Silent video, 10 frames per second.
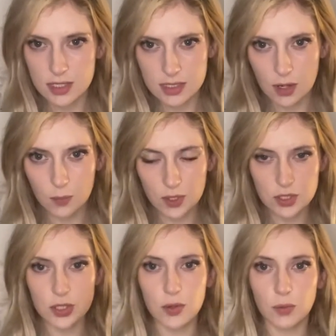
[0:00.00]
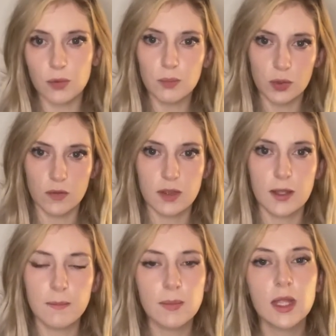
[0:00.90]
is that once you remove
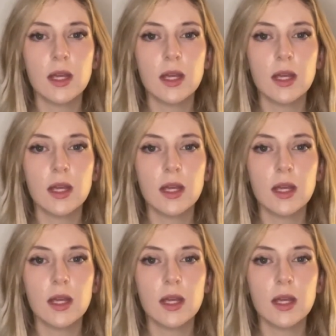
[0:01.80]
them,